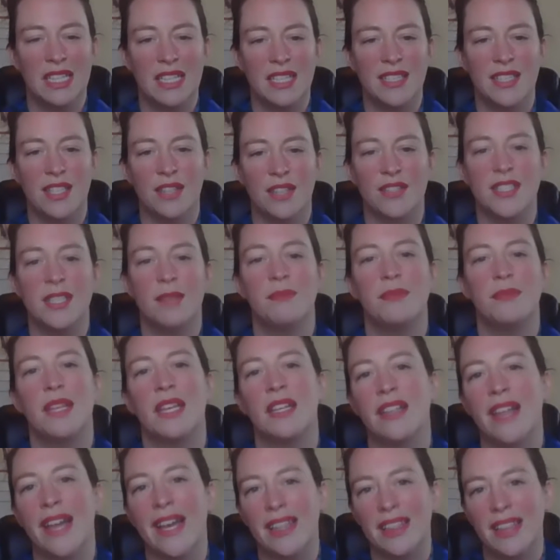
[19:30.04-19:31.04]
Is there
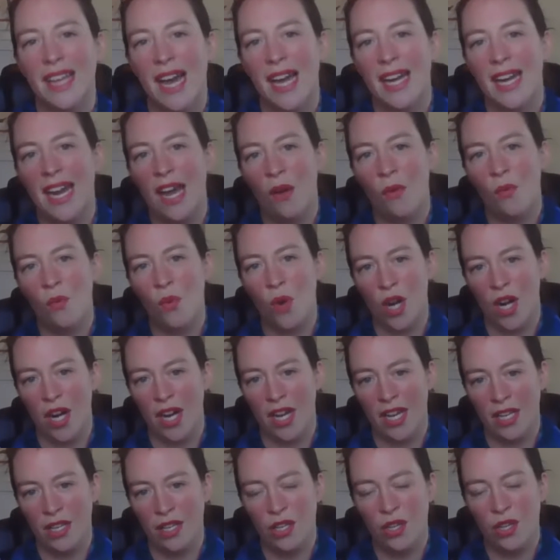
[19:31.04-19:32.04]
something like that at
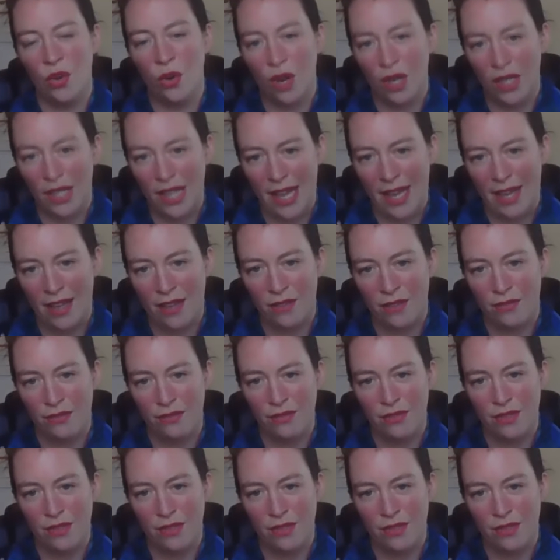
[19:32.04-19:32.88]
work in your life?